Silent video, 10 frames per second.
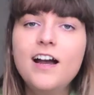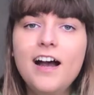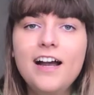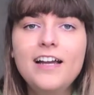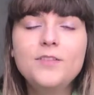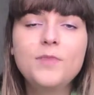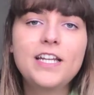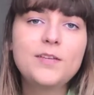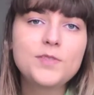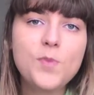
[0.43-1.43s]
Hi, my
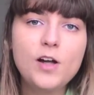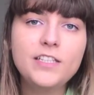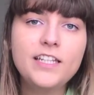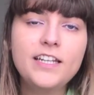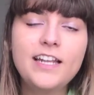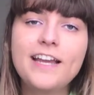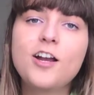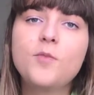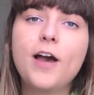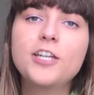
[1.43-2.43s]
name is Paulien and I
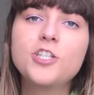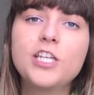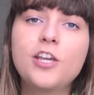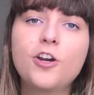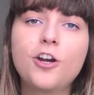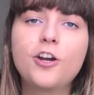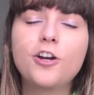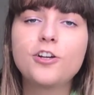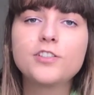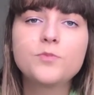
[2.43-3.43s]
go by she, her,
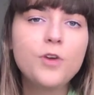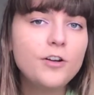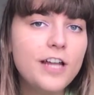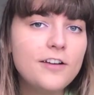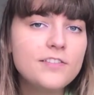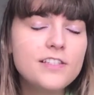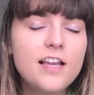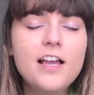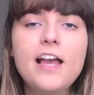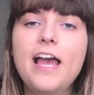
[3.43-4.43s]
hers pronouns,
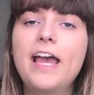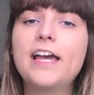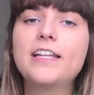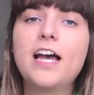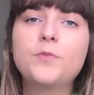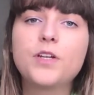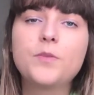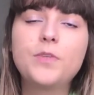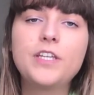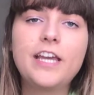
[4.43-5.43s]
and I'm going to
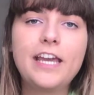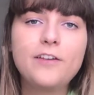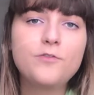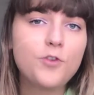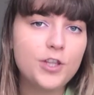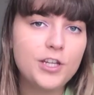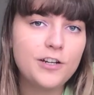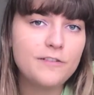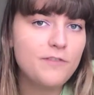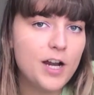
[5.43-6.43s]
be a fourth
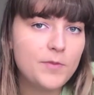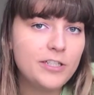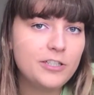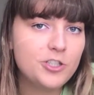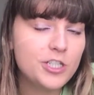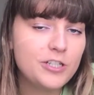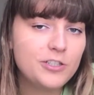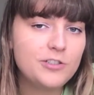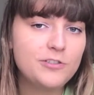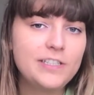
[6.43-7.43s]
year environmental engineering
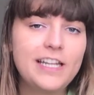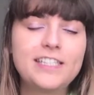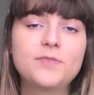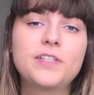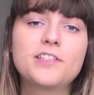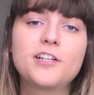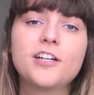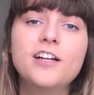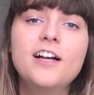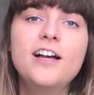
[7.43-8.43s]
student next
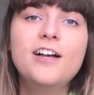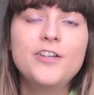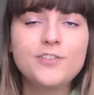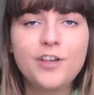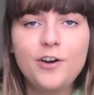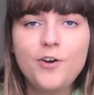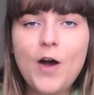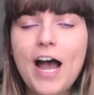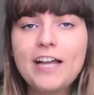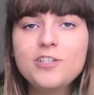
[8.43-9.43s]
semester. So
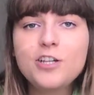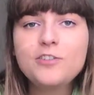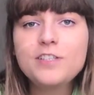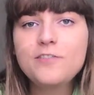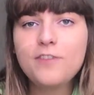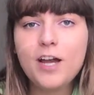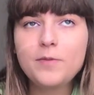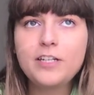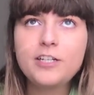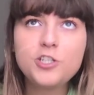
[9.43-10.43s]
I chose
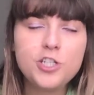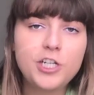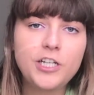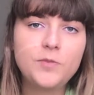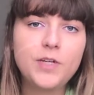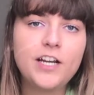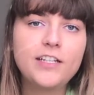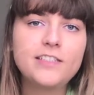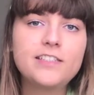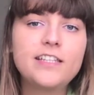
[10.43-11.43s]
environmental engineering
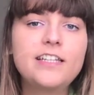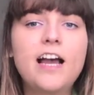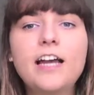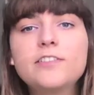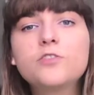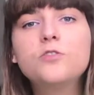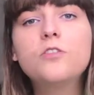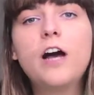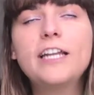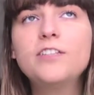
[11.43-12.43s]
because in high
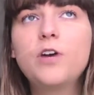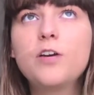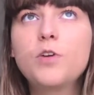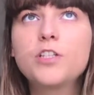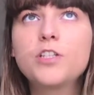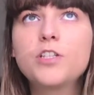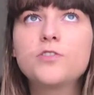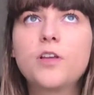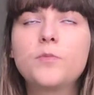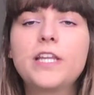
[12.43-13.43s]
school I knew I wanted to do
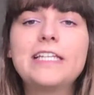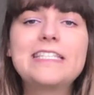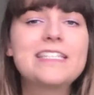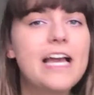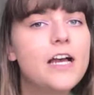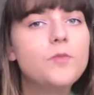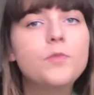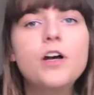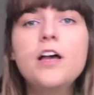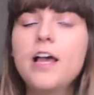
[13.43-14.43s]
something STEM,
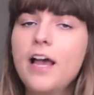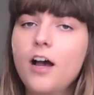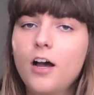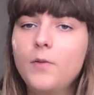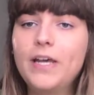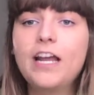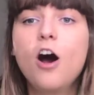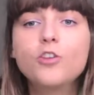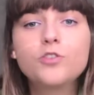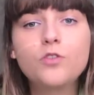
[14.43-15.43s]
and I
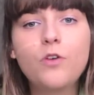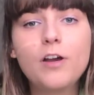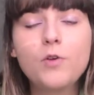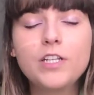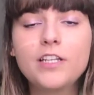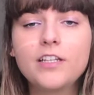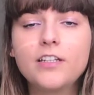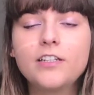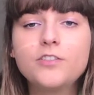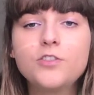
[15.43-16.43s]
also knew I wanted
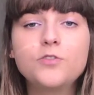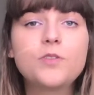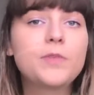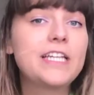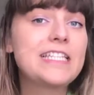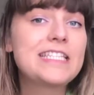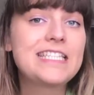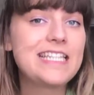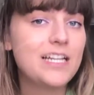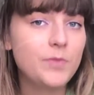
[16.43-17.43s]
to do something in
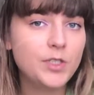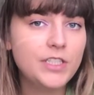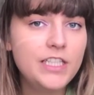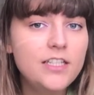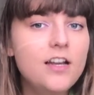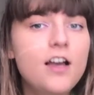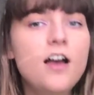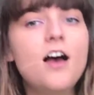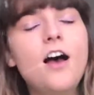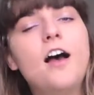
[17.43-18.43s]
sustainability.
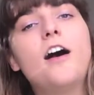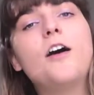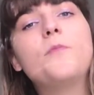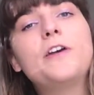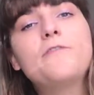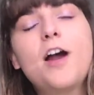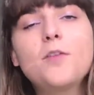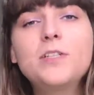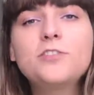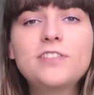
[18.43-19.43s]

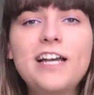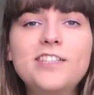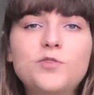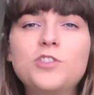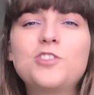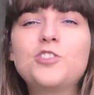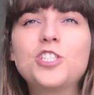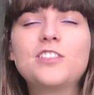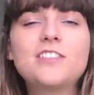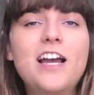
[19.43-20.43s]
Environmental science was
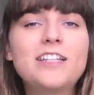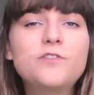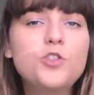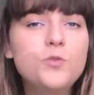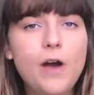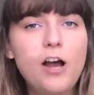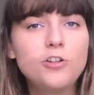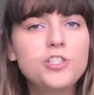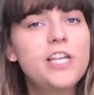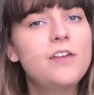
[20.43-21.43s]
just kind of too
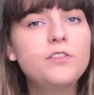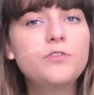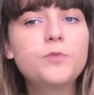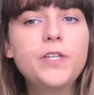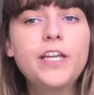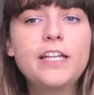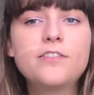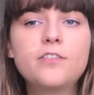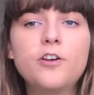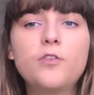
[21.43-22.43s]
biology heavy for me, and
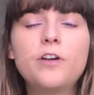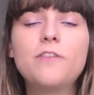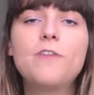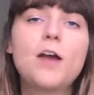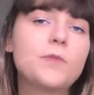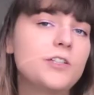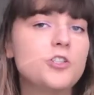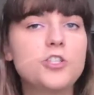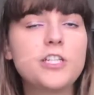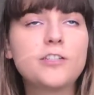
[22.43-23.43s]
so environmental
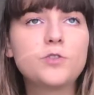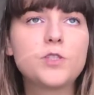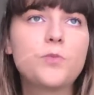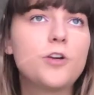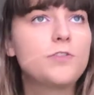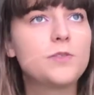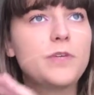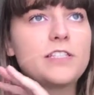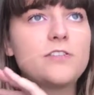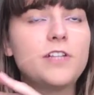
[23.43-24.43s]
engineering was the perfect
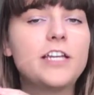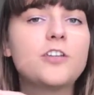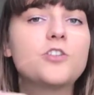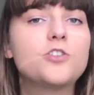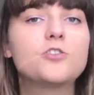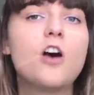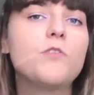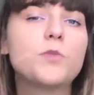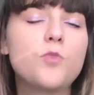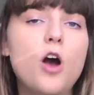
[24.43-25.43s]
mix of like you're
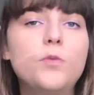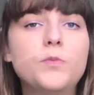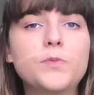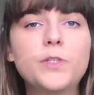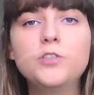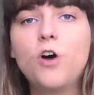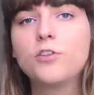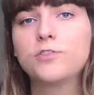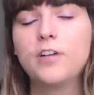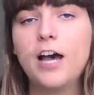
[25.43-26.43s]
solving problems, but you
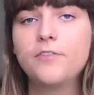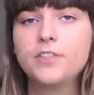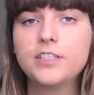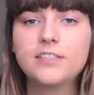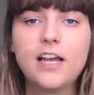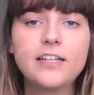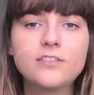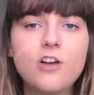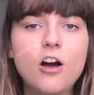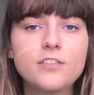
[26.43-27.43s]
also have the science
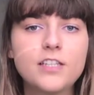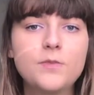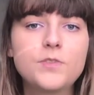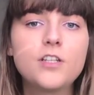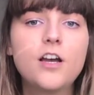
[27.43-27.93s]
concept